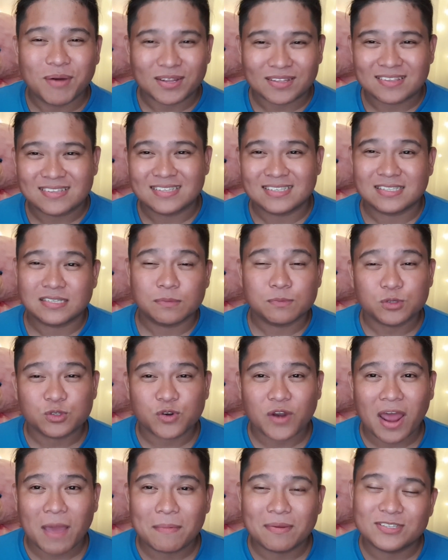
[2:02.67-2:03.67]
button to
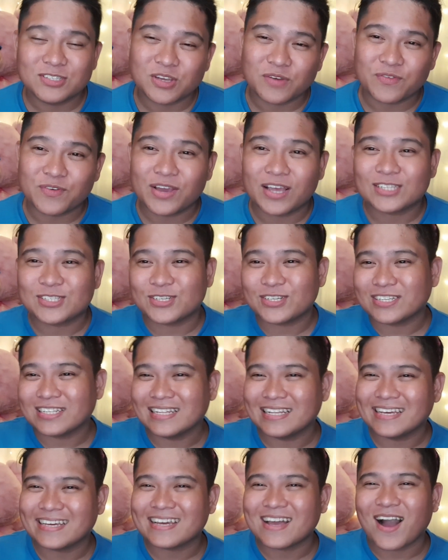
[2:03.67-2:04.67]
subscribe. And don't forget to
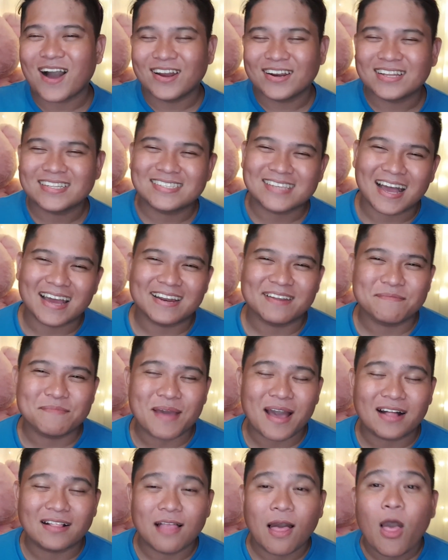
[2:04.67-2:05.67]
click on the tiny
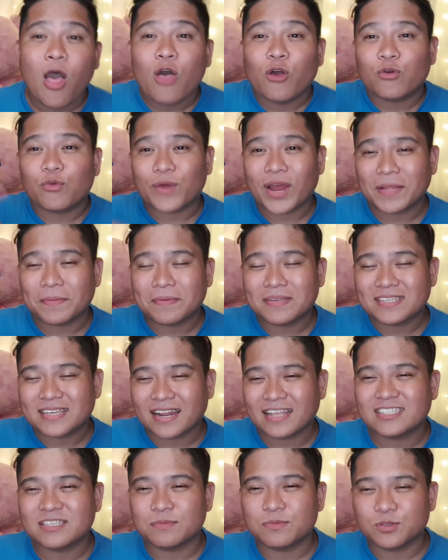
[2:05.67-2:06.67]
bell right
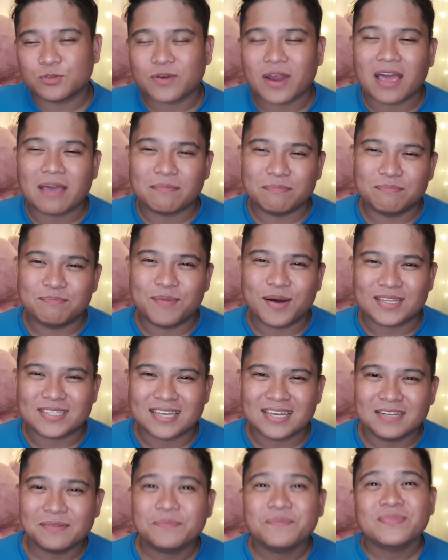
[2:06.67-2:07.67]
beside the subscribe
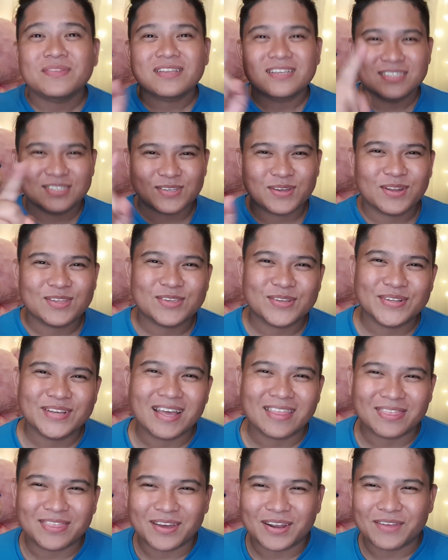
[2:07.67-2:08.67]
button.So that
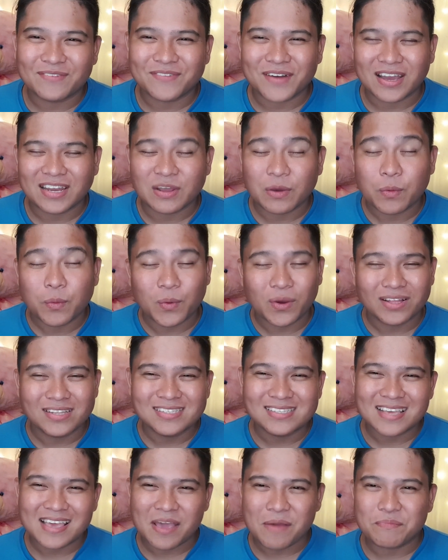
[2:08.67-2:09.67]
you'll get verified
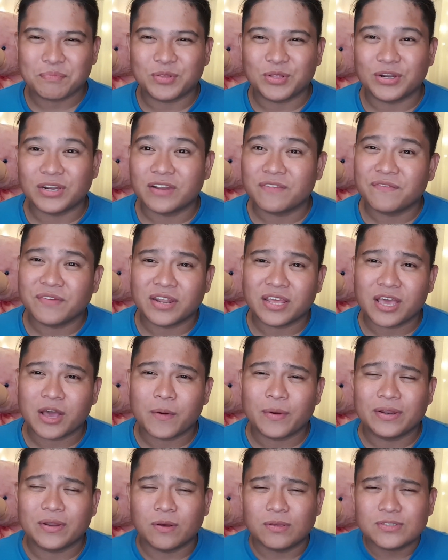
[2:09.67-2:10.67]
once I upload a video.
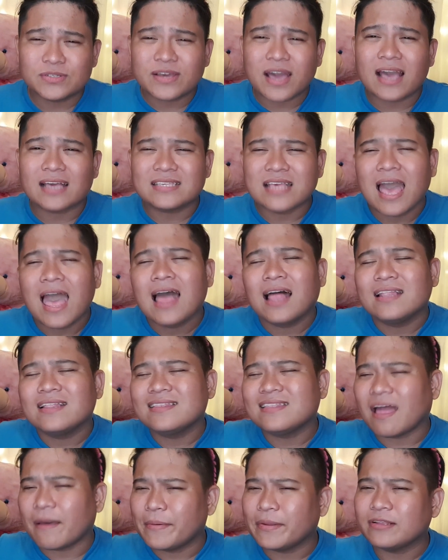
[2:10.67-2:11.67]
And also, guys,
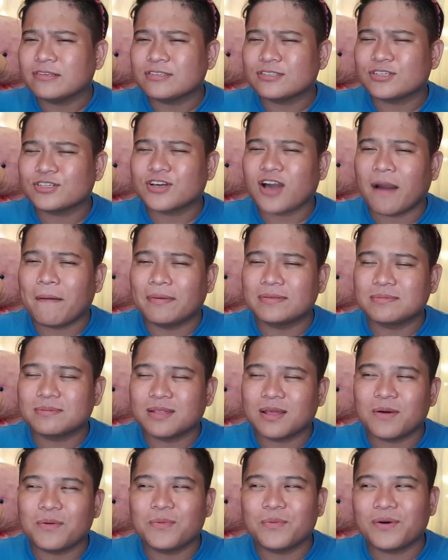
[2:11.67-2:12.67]
let me know in the comments
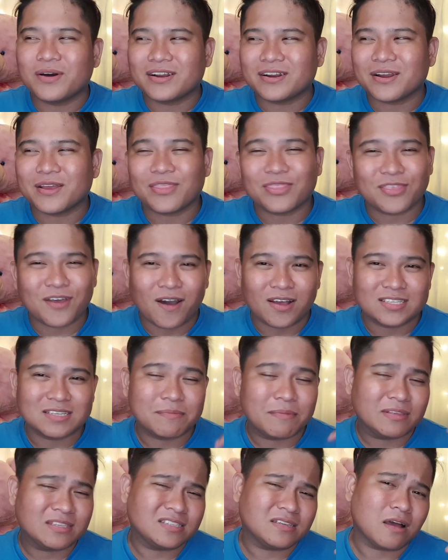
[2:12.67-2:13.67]
below what are your thoughts
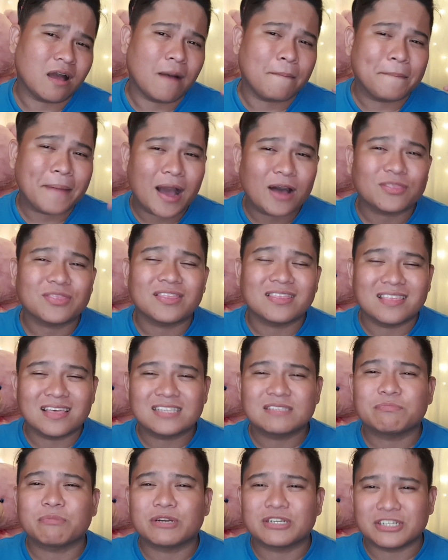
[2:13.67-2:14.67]
about
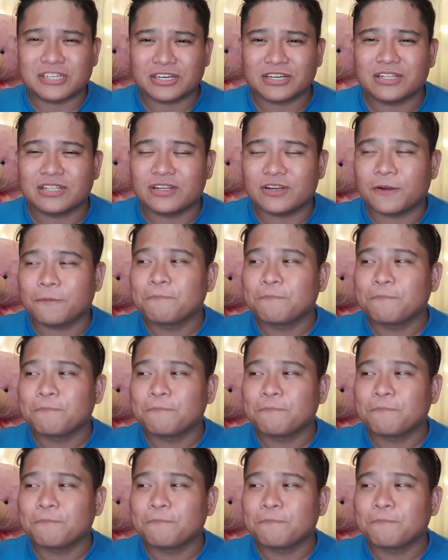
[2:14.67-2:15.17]
this particular